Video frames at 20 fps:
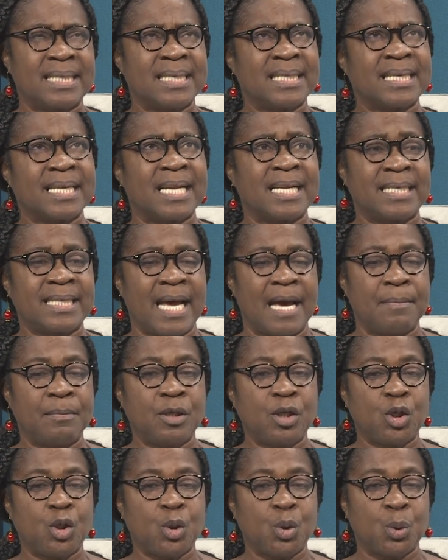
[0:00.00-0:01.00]
It is an
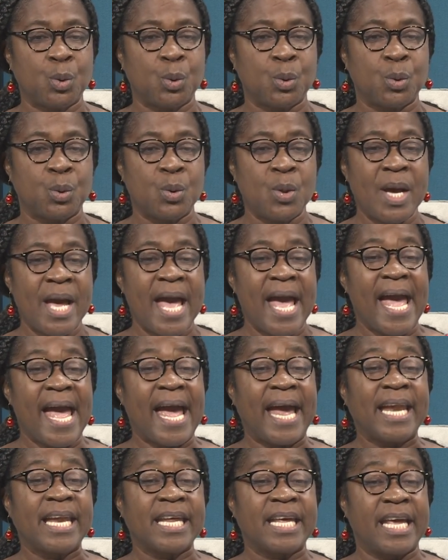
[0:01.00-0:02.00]
attempt to
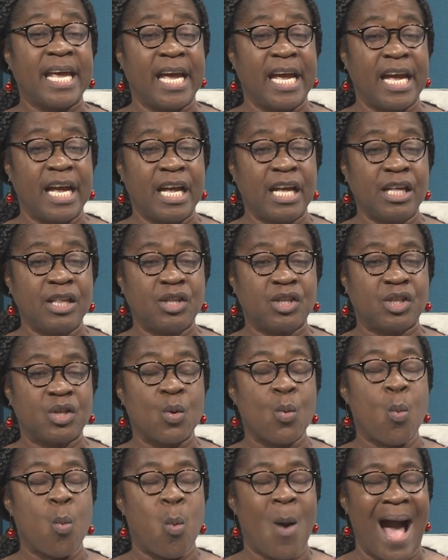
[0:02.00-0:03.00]
engage
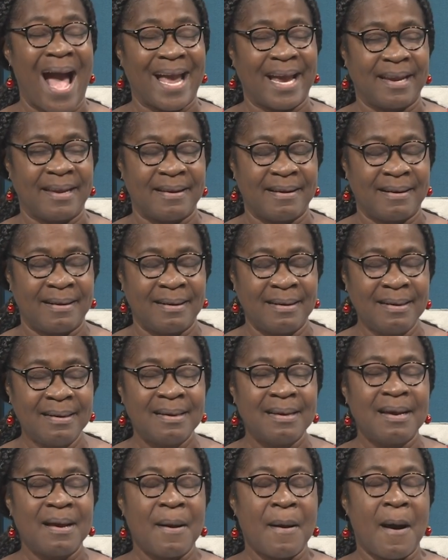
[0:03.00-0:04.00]
the wider
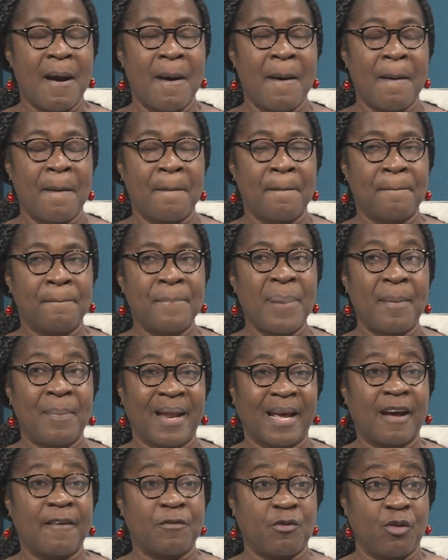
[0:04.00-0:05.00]
um,
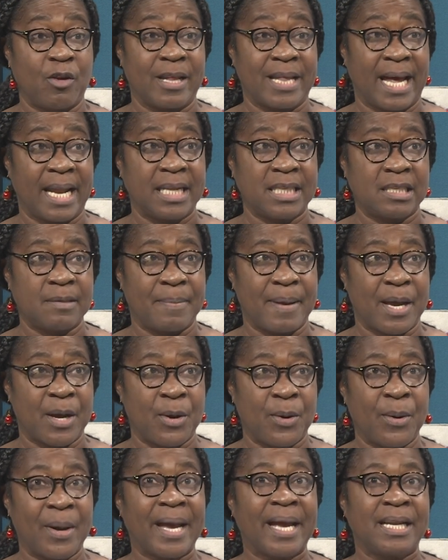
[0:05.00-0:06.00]
public of Trinidad and
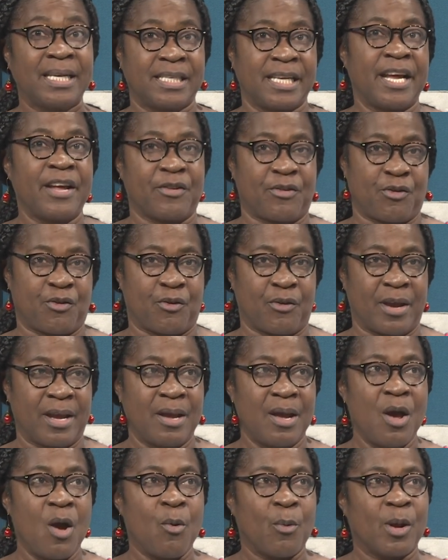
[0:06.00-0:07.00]
Tobago into
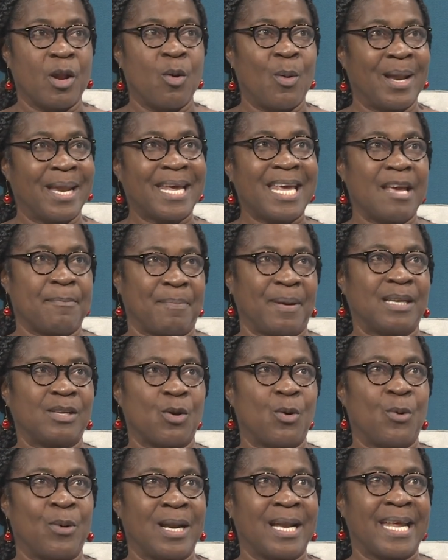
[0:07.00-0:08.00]
history. We don't want to keep
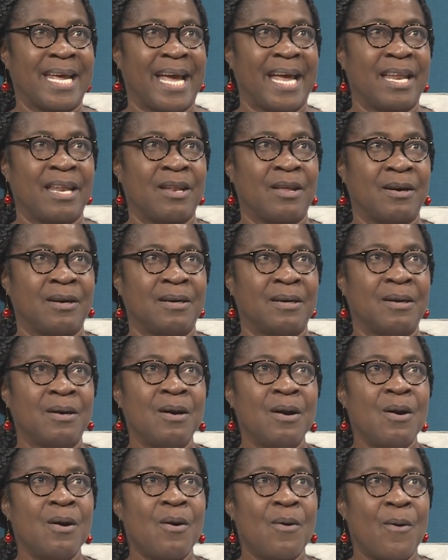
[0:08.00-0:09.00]
it only in
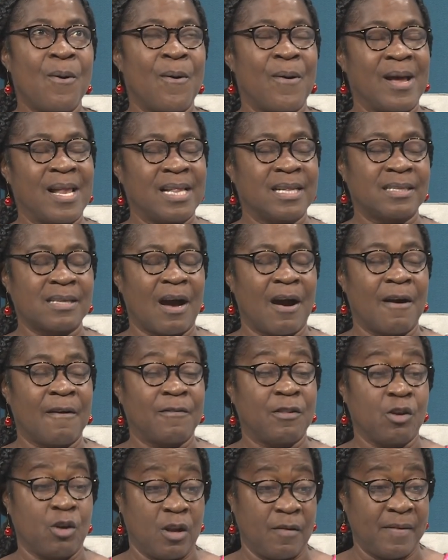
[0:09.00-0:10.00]
the halls
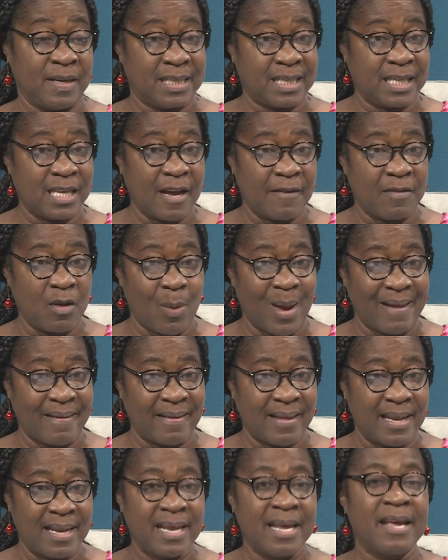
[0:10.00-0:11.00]
of the University of the
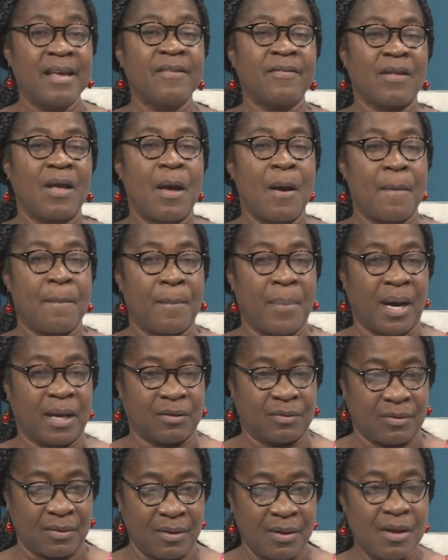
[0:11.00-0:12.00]
West Indies,
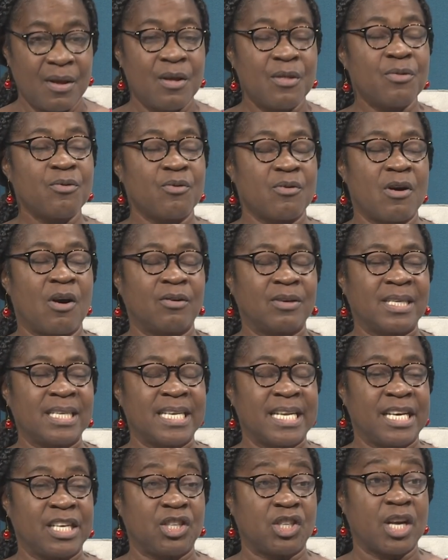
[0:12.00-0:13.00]
but throughout
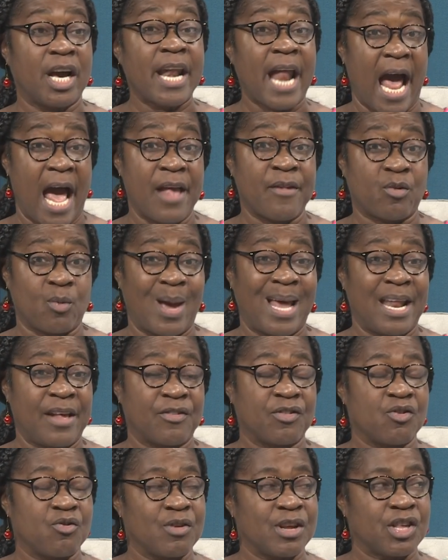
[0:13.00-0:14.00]
the nation as well
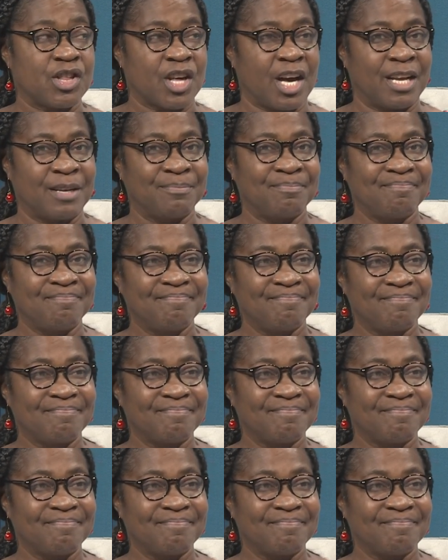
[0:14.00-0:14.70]
as the region.